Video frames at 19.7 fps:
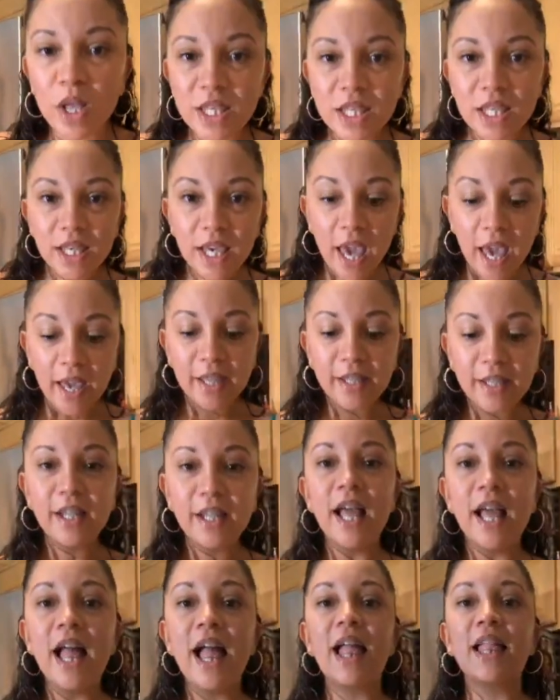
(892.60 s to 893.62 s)
once again,
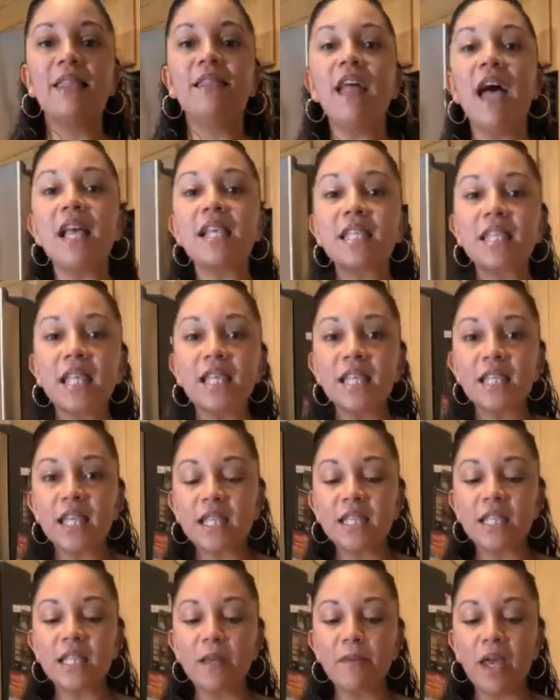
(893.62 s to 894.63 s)
less than
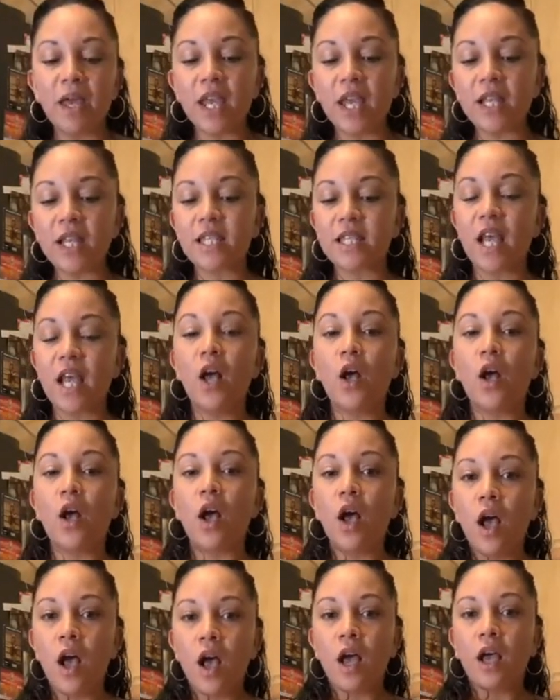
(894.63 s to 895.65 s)
60 minutes.
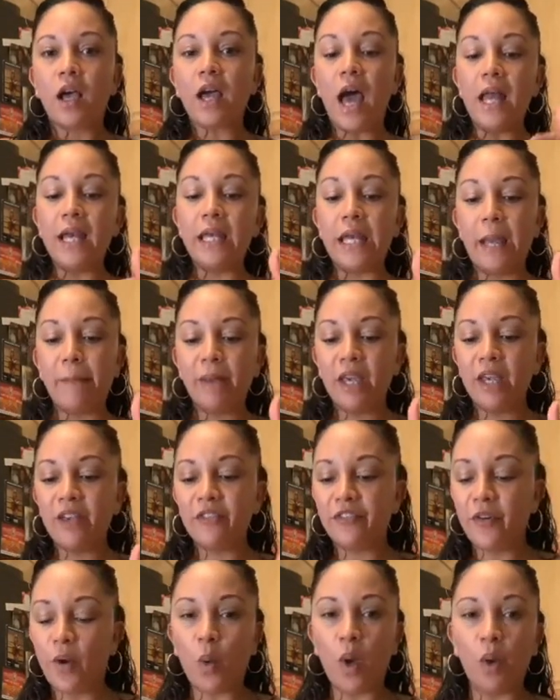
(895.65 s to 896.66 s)
Carne
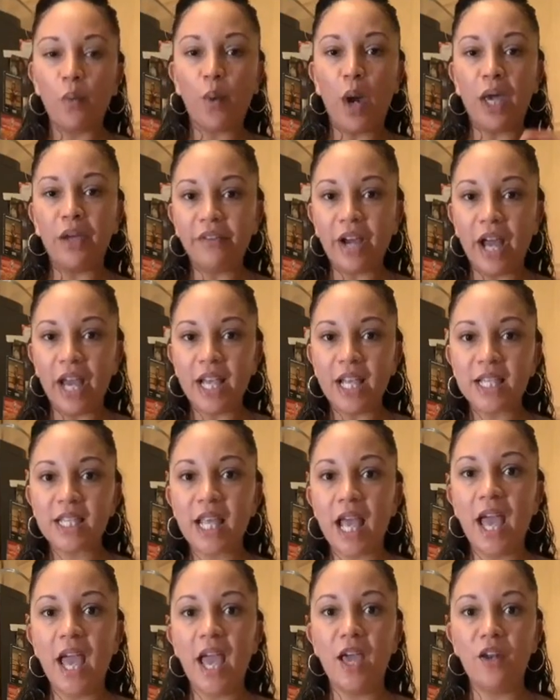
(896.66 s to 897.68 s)
beef with white rice
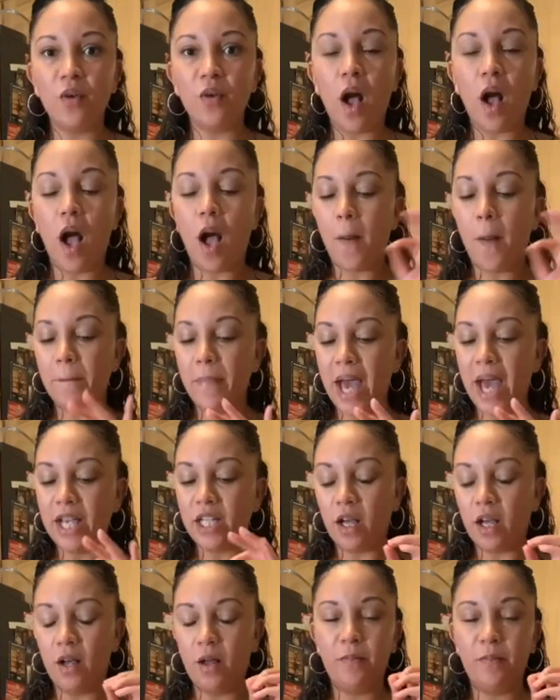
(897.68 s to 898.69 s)
and
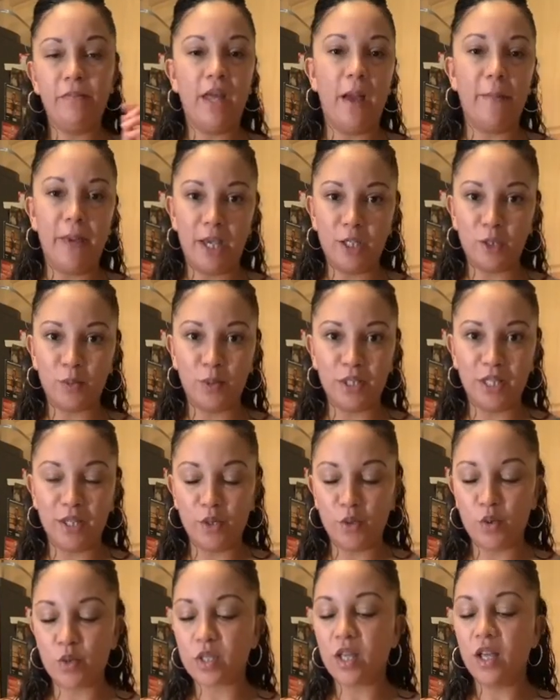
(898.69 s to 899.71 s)
not mashed
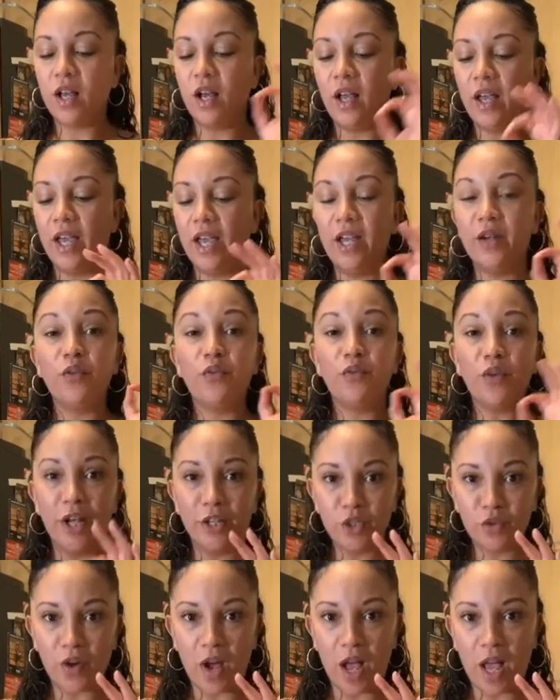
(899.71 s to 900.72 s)
potatoes and
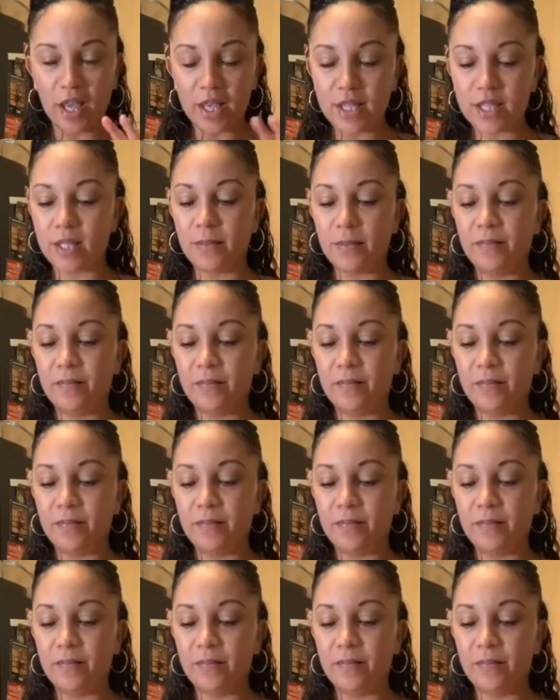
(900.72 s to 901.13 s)
French fries.